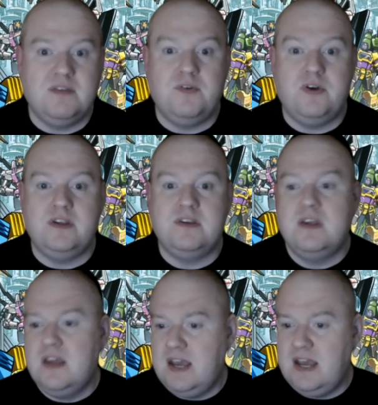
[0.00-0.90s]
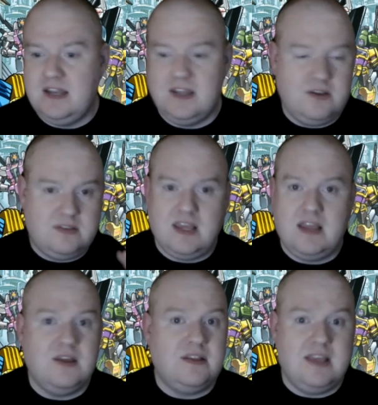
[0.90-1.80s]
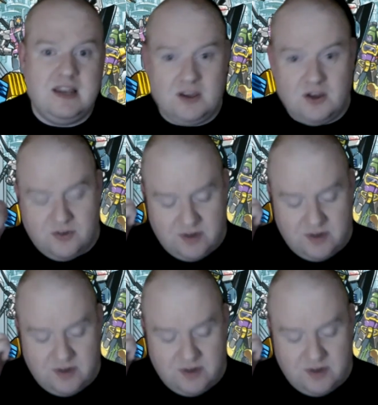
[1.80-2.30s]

to voice, and they 10 out of 10 they got it